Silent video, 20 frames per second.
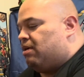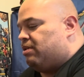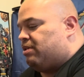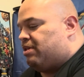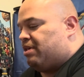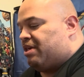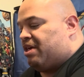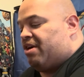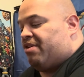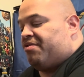
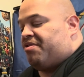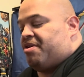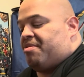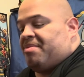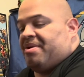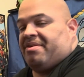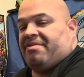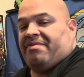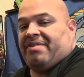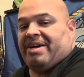to give him
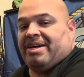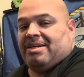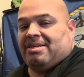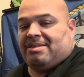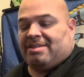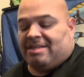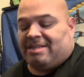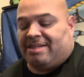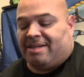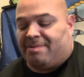advice
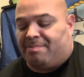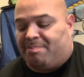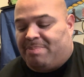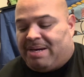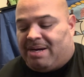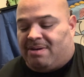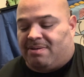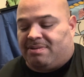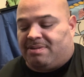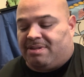and then
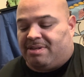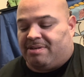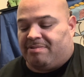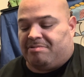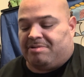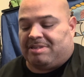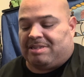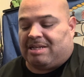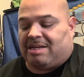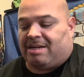bounce, and it
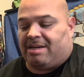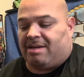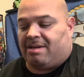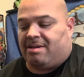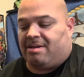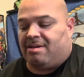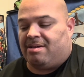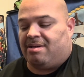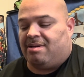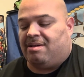was like,
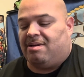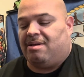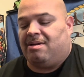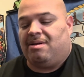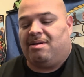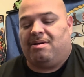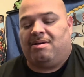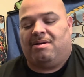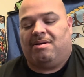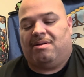
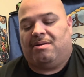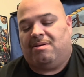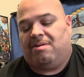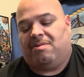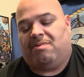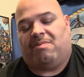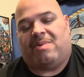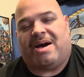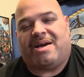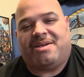
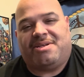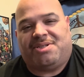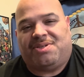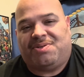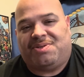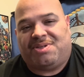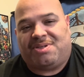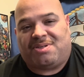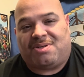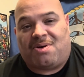why didn't you
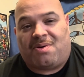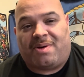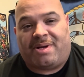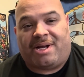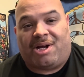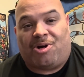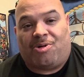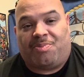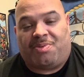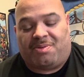just go and
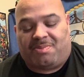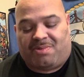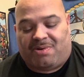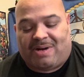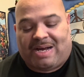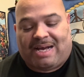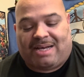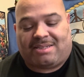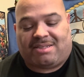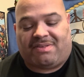help him or
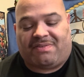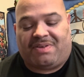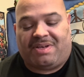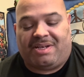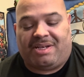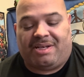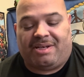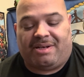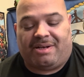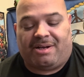ask if he
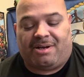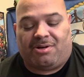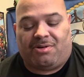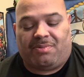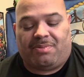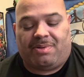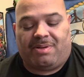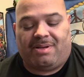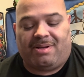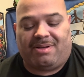needed help,
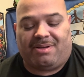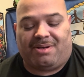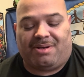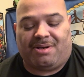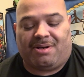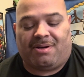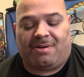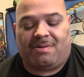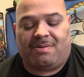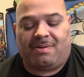you
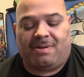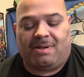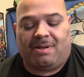know?